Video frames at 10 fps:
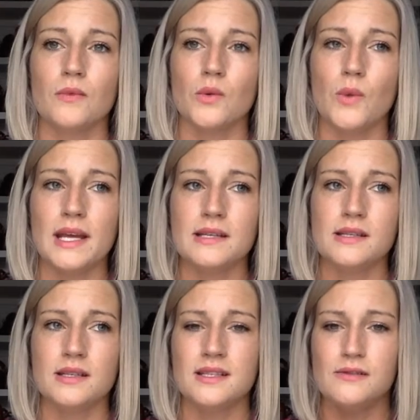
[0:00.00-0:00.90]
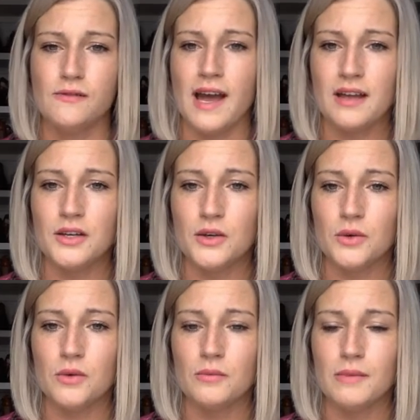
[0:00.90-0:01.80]
ways to
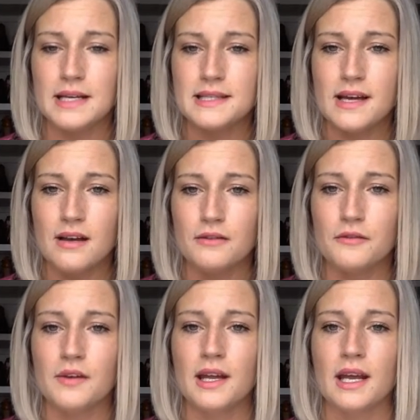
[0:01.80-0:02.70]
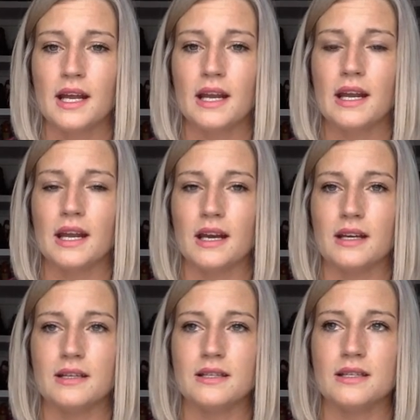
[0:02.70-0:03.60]
devalue myself.
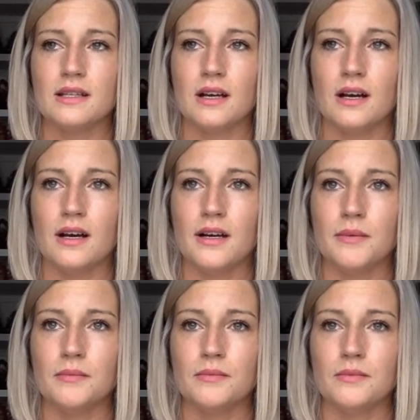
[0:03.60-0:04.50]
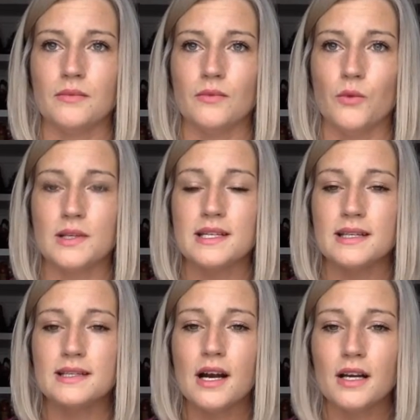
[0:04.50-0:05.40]
And once I
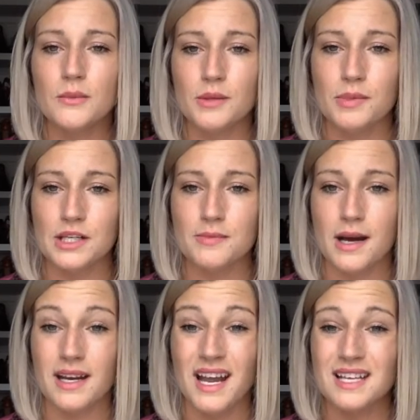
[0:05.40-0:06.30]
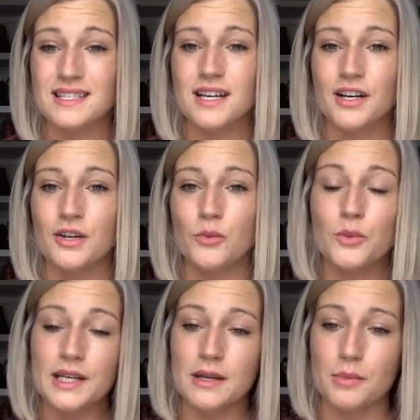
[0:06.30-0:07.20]
started with Beachbody, I started
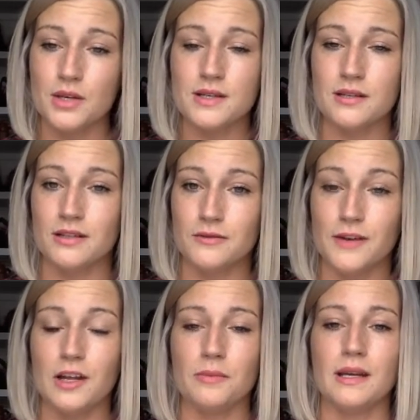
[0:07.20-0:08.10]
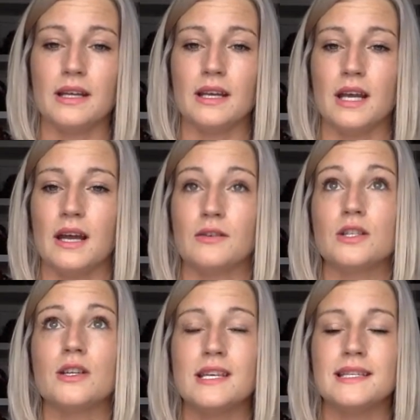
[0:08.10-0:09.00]
reading personal development, and
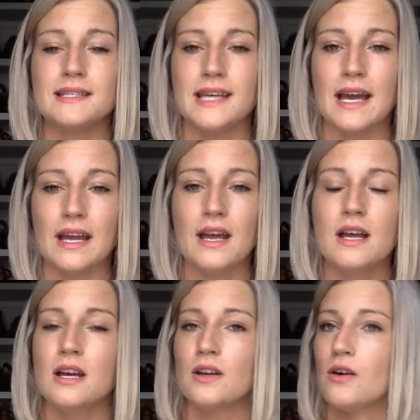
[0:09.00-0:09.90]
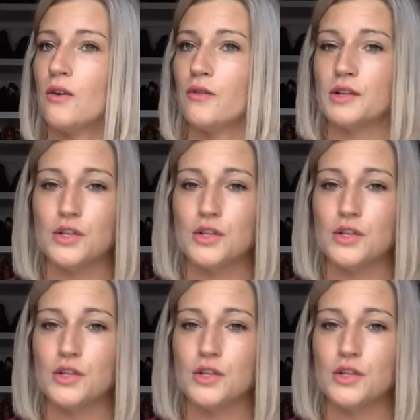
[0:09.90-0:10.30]
to this day, over